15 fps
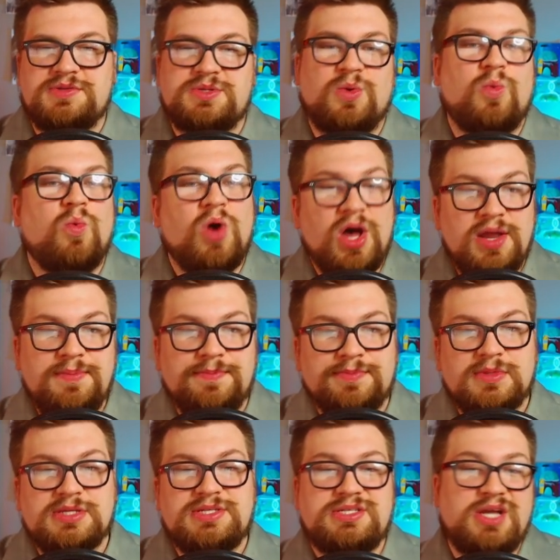1,
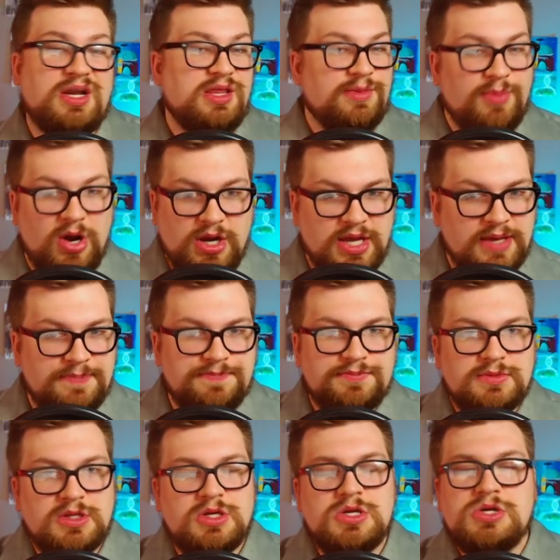study the market.
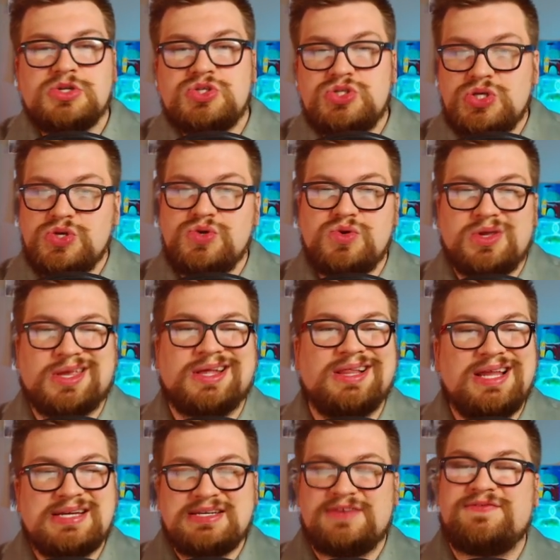2,
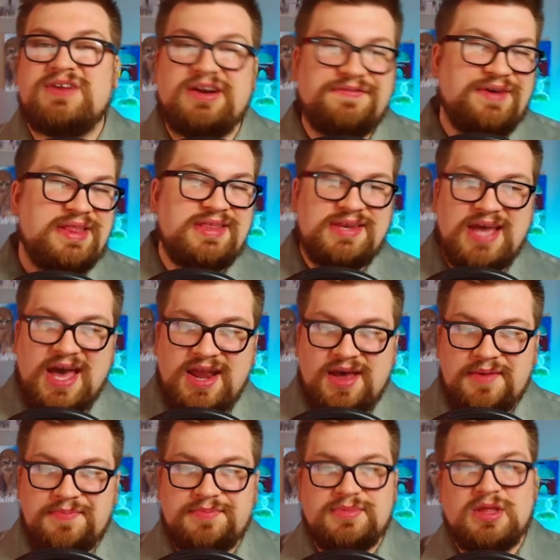collect and verify the data.
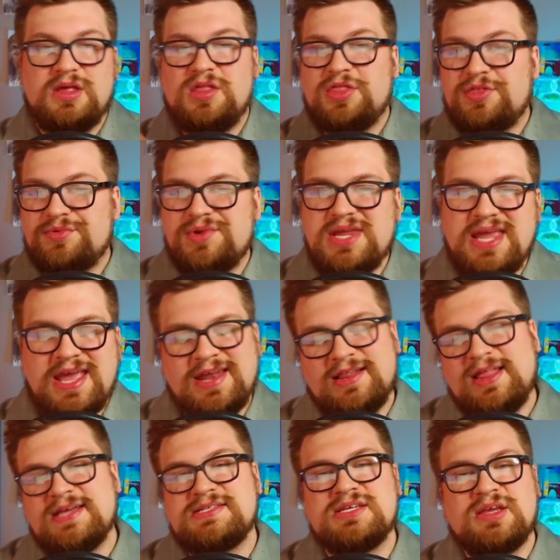3,
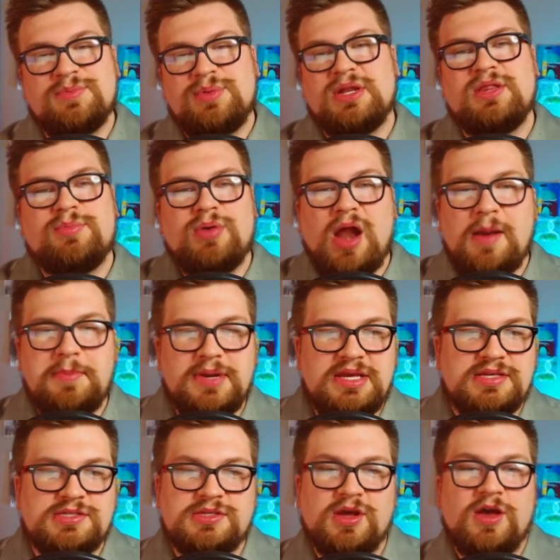analyze and compare the
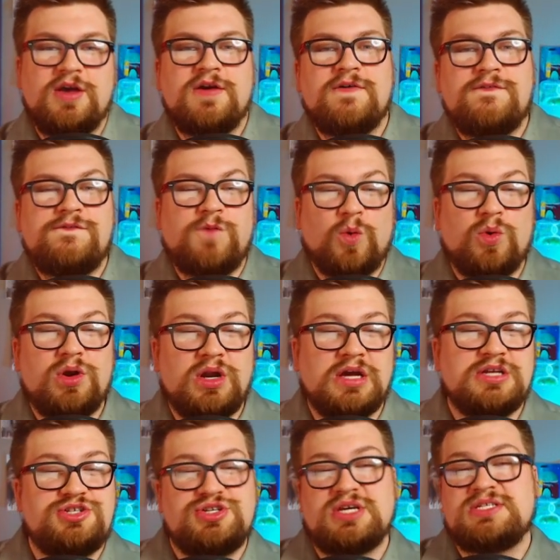properties. 4,
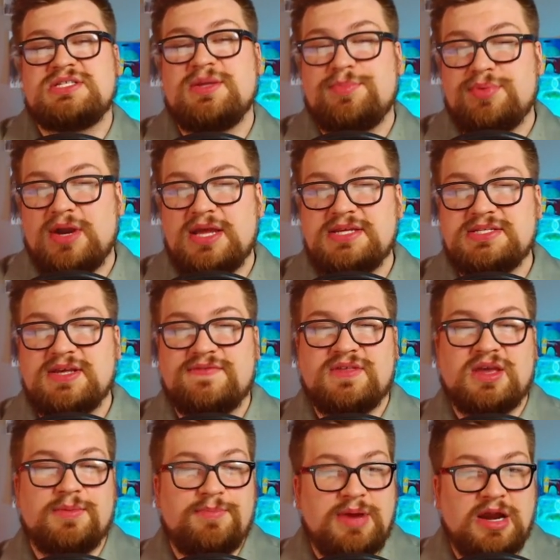adjust the price of the
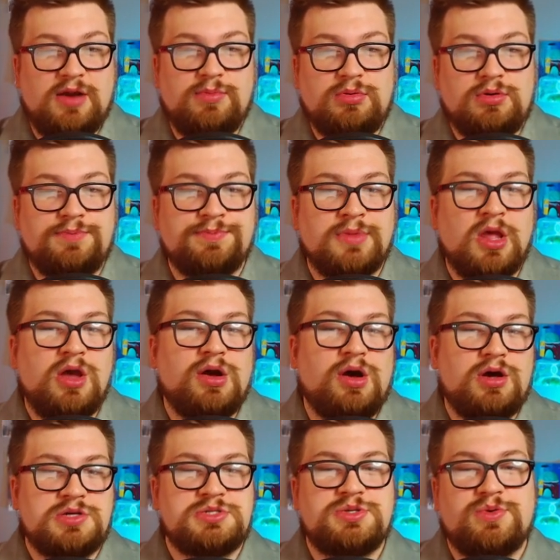comparable,
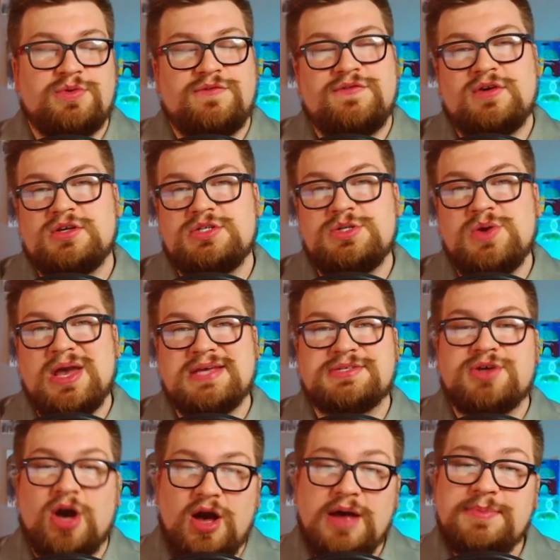also referred to as
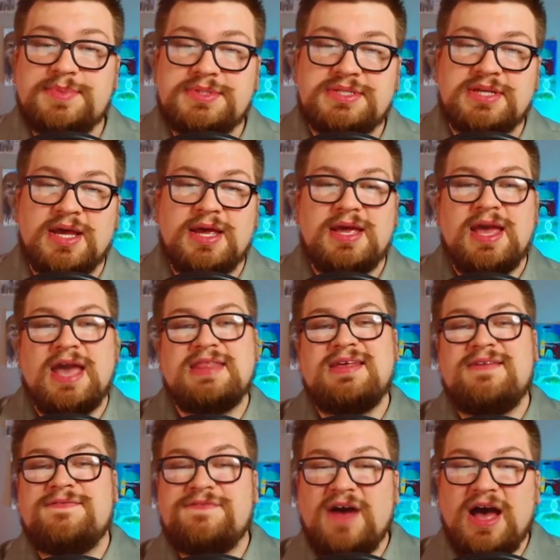comps. And then
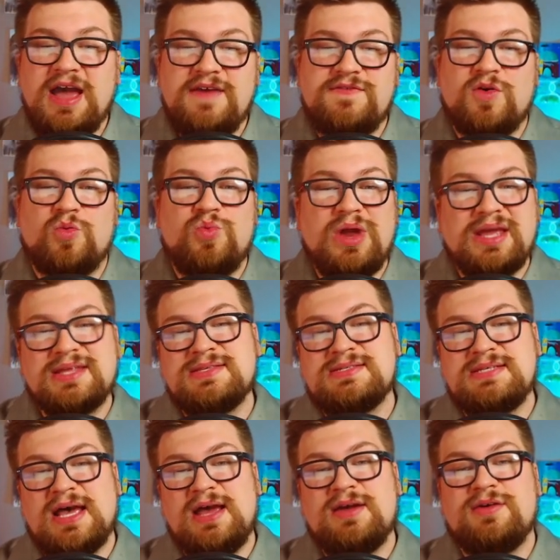5,
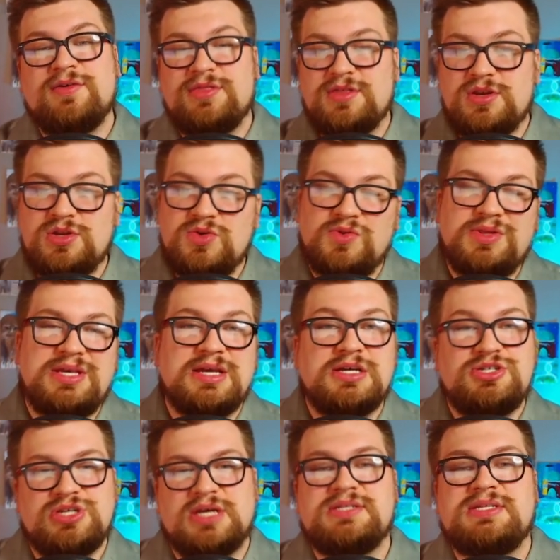reconcile the newly
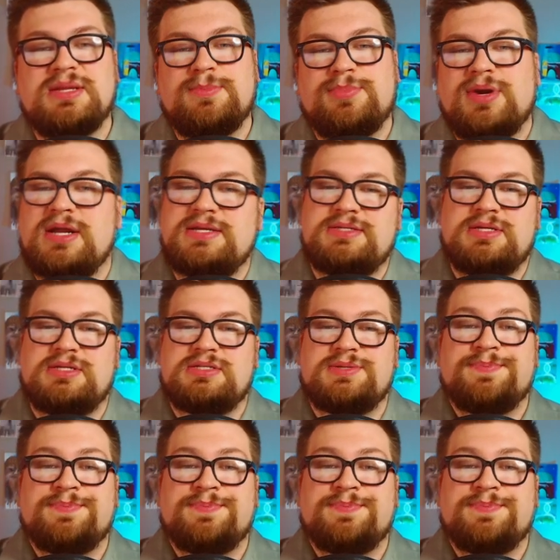adjusted prices.